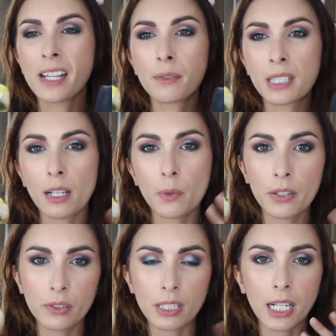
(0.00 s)
and it was like
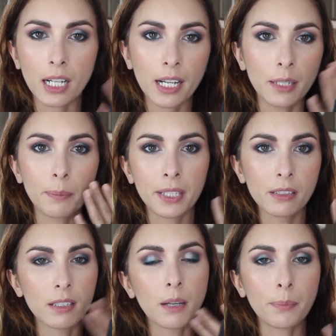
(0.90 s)
one of those that kind of
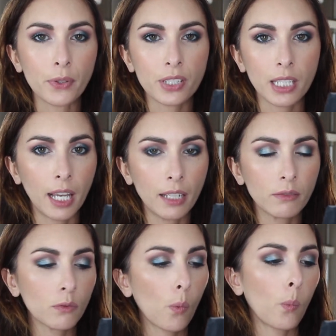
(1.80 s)
pills up your
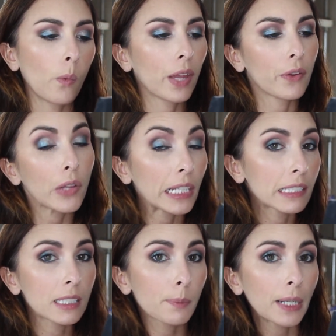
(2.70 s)
skin. Whether
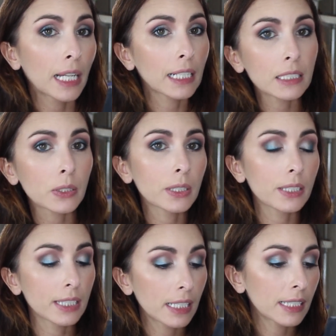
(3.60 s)
that's the product or
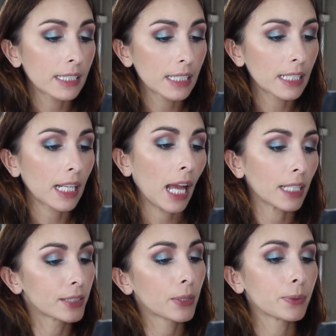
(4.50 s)
your dead skin,
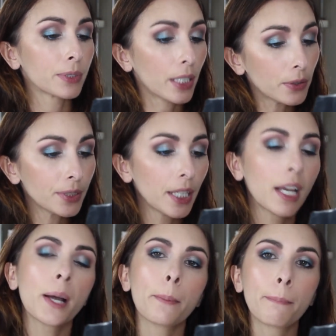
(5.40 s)
I don't know.
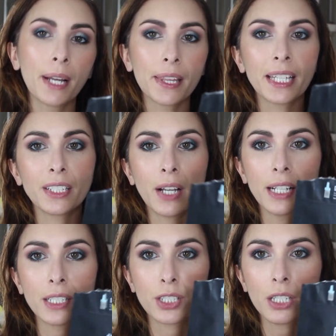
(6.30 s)
But then you
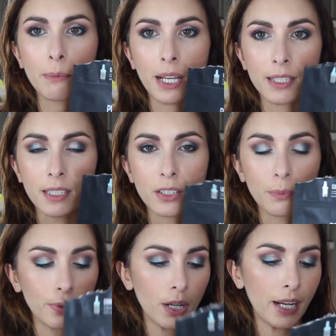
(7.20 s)
had a sheet mask to
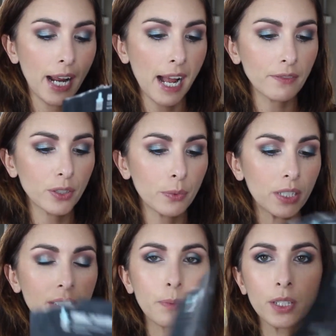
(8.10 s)
put on
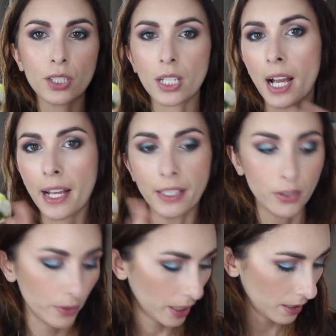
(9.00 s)
afterwards, which I
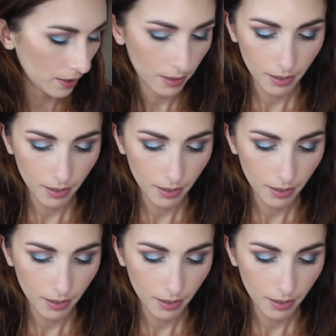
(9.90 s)
enjoyed.